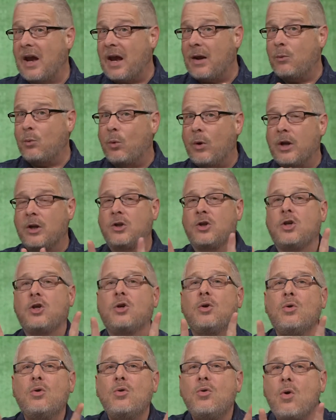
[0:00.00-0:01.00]
And when
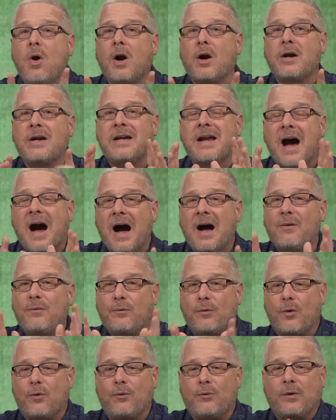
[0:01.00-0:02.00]
you are not
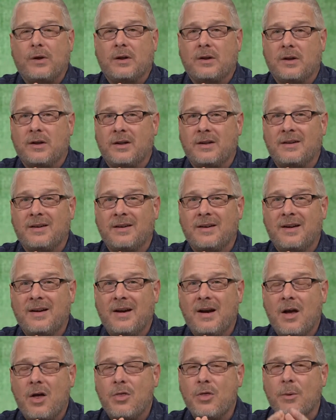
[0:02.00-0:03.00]
fulfilling
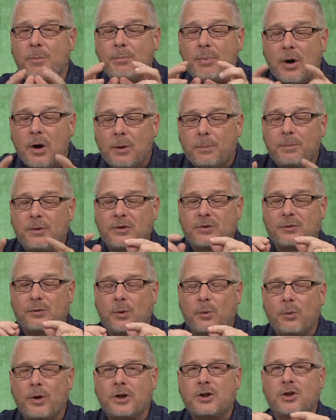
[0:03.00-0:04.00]
the purpose for
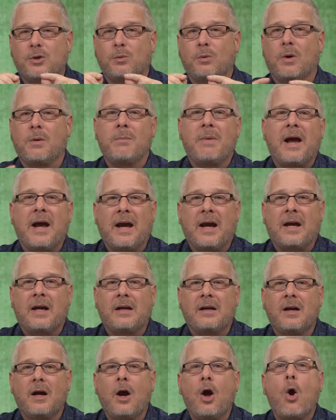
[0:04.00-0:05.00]
which you were
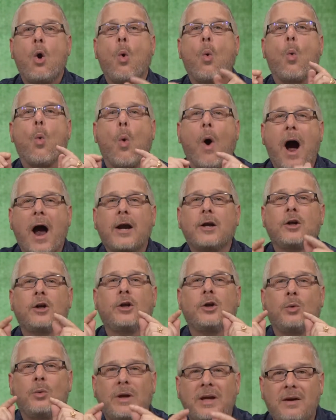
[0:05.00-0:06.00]
made, why are
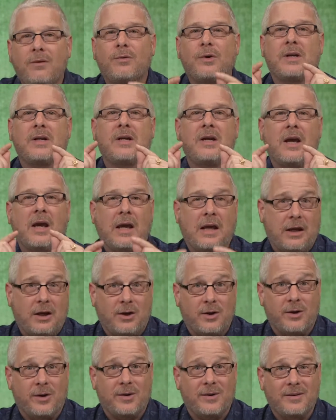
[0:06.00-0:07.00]
you even
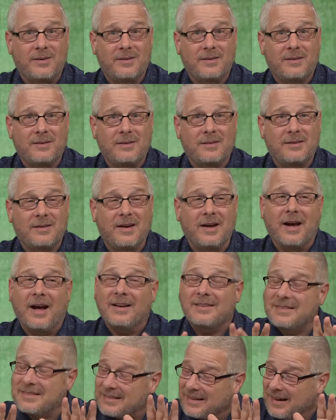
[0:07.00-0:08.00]
here? Mm-hmm.
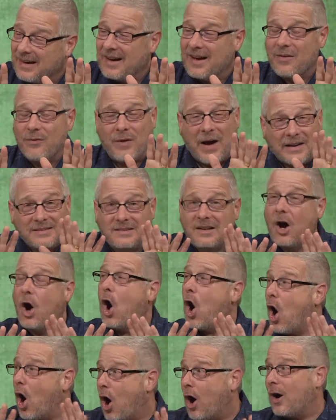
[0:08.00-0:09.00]
That's, that's a
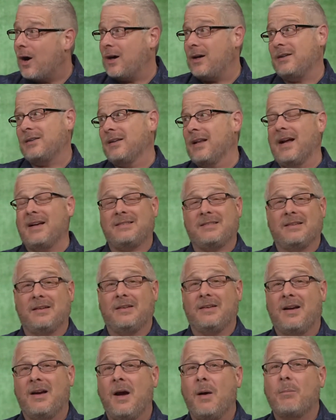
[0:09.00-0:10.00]
hard
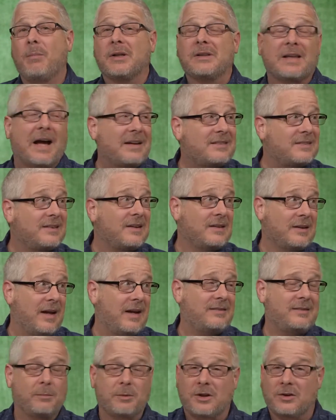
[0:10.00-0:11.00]
lesson, yeah. but that's the
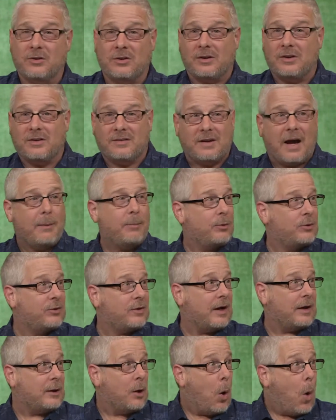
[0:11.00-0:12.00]
lesson because the disciples are
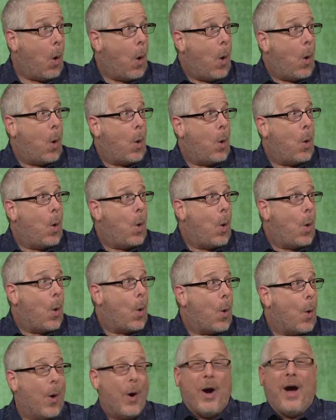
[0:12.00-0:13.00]
like,
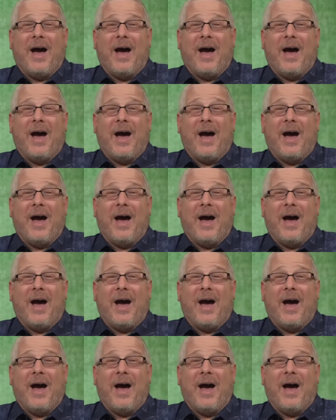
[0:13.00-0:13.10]
Ooh.